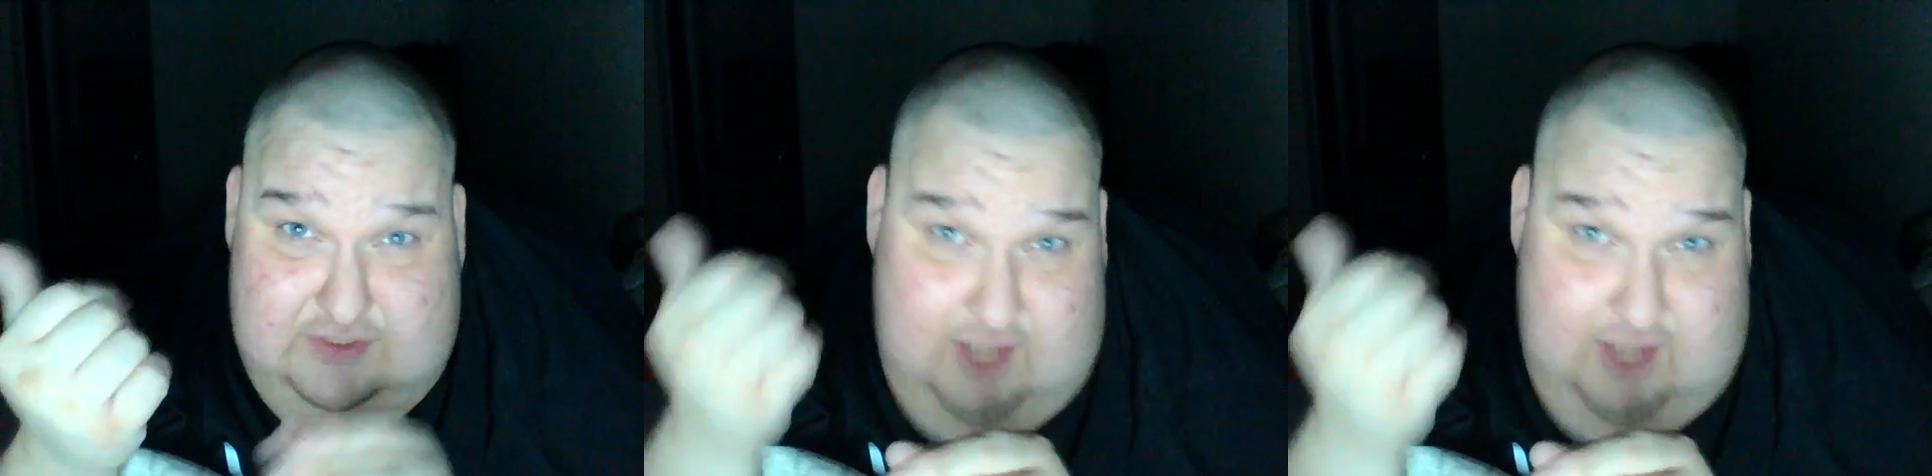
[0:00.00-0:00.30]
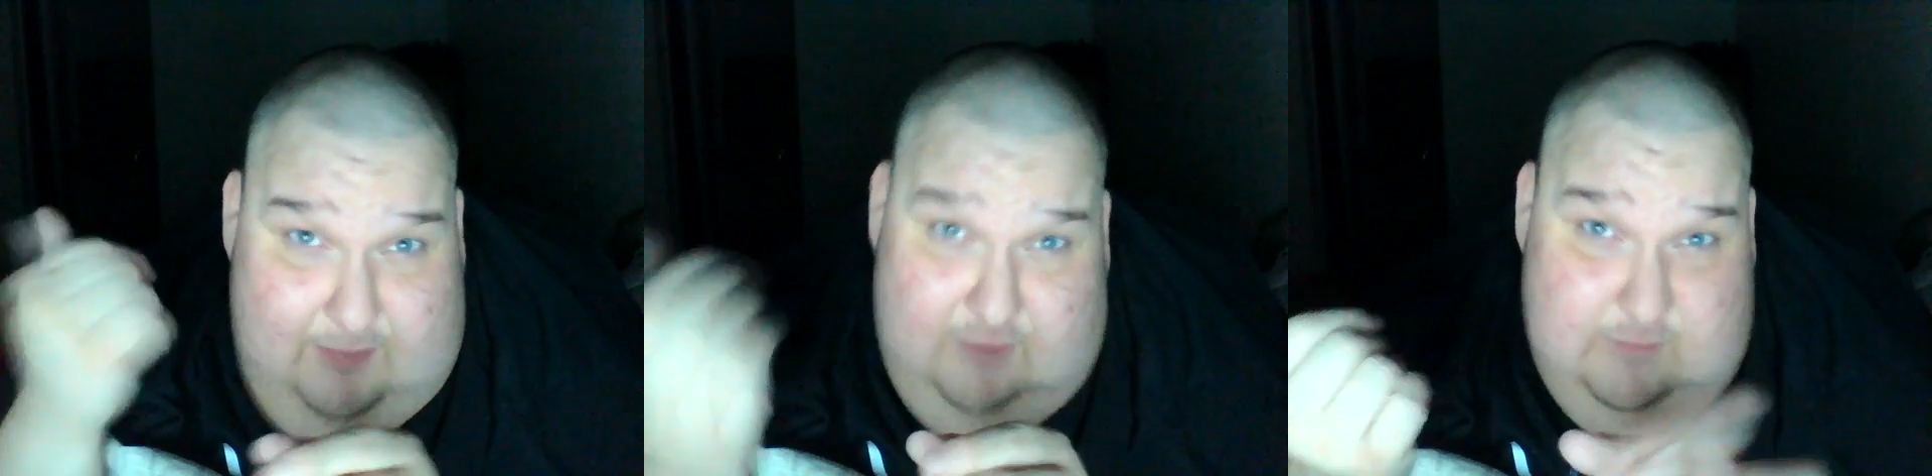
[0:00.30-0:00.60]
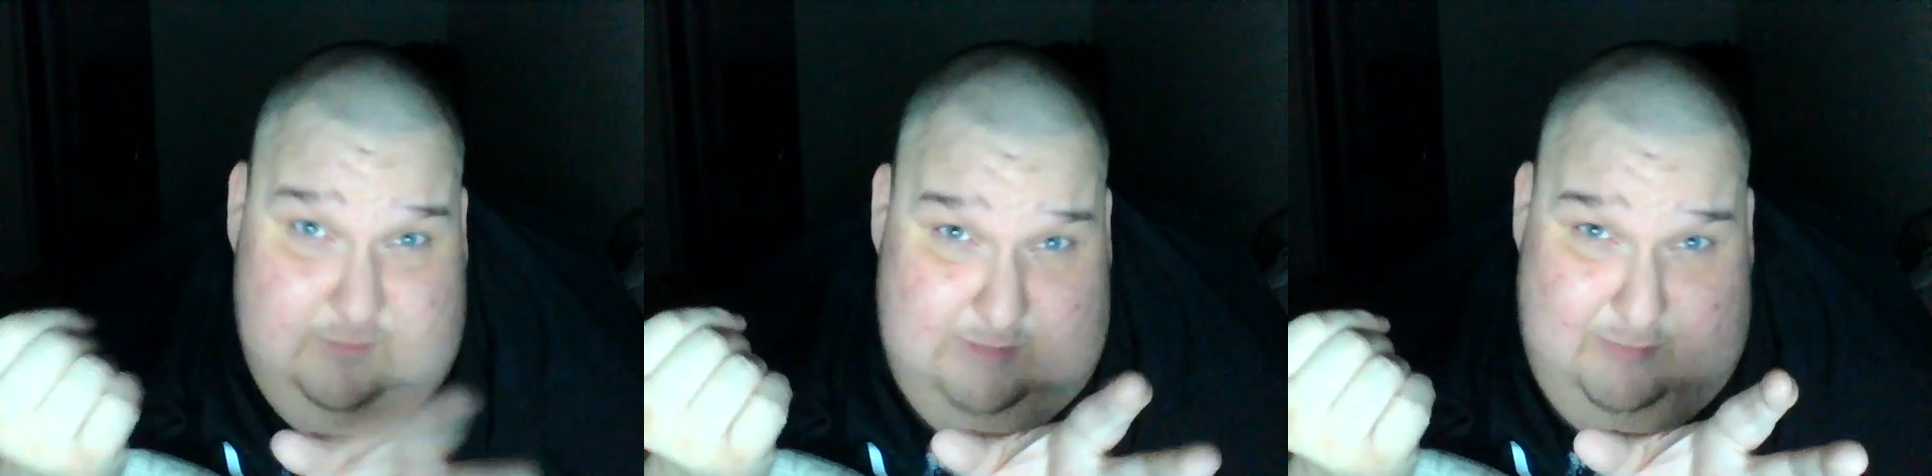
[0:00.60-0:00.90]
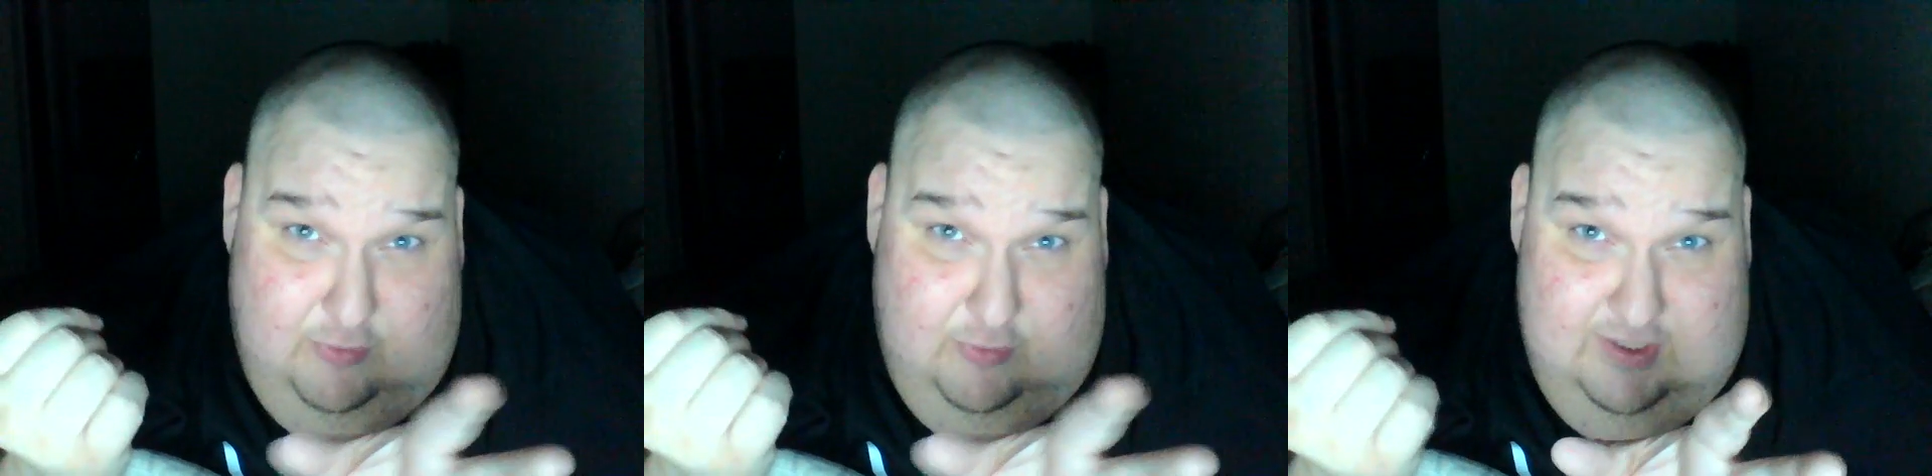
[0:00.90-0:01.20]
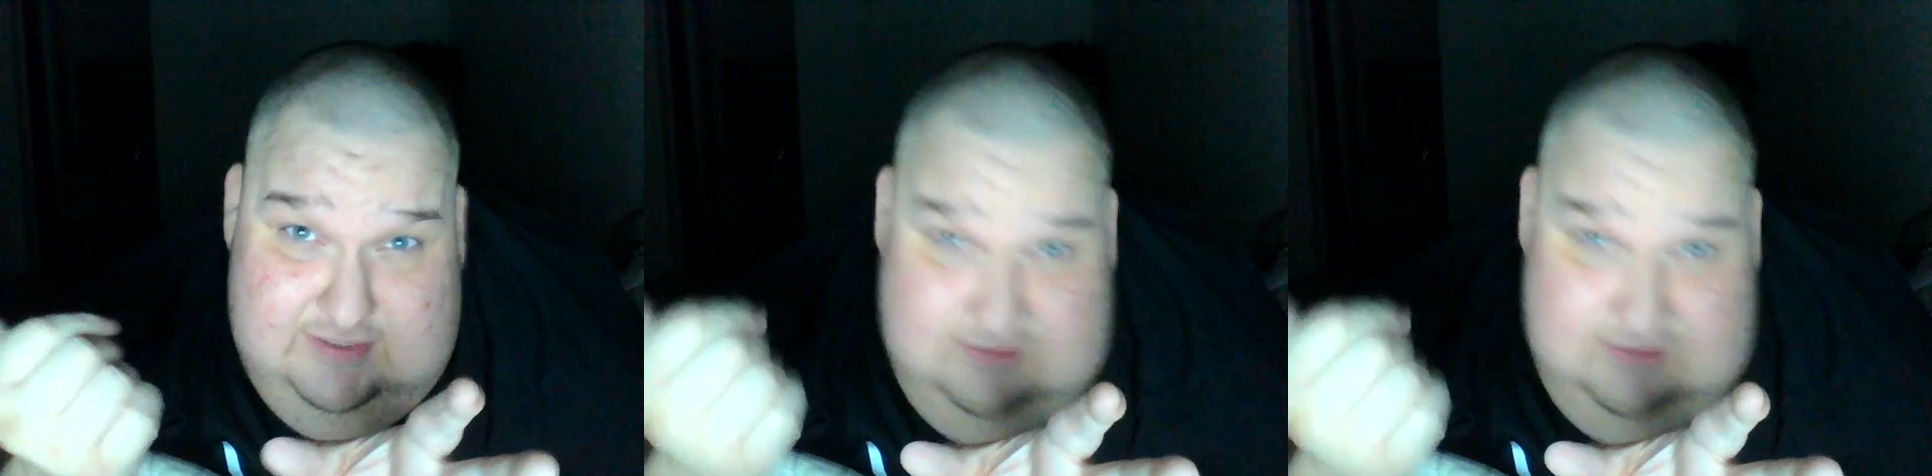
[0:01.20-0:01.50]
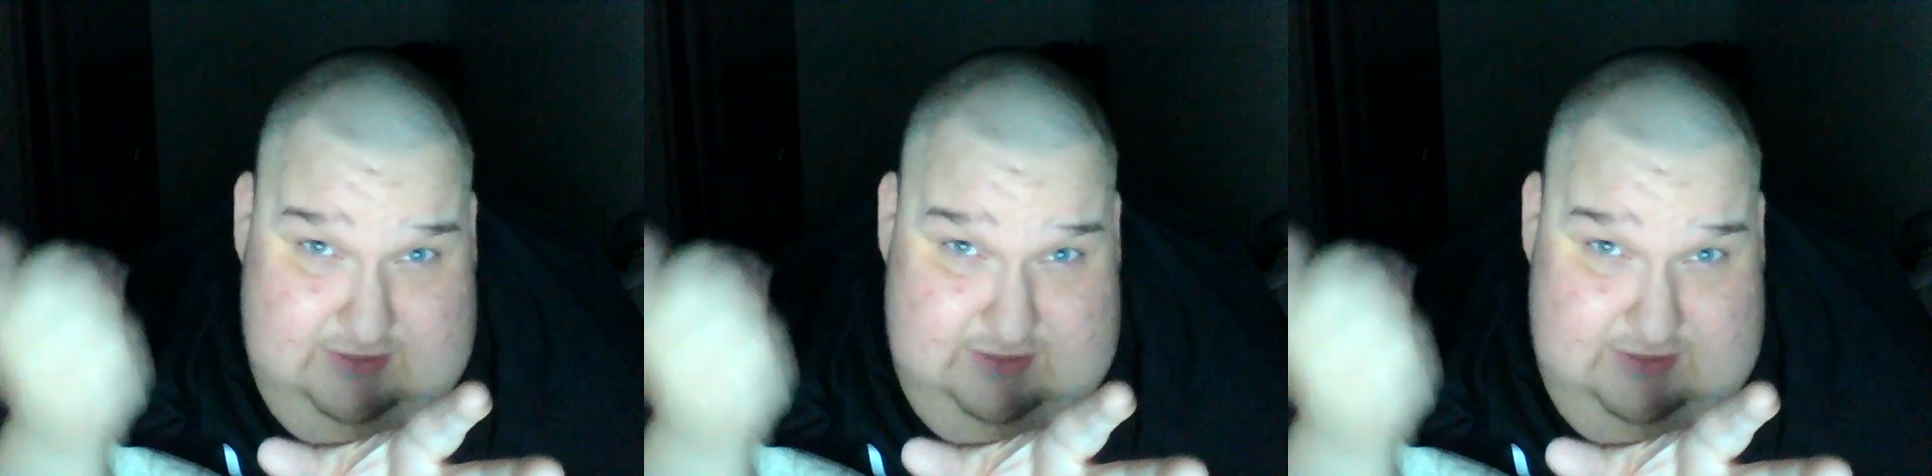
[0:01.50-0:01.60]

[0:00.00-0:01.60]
A couple of them are my boys.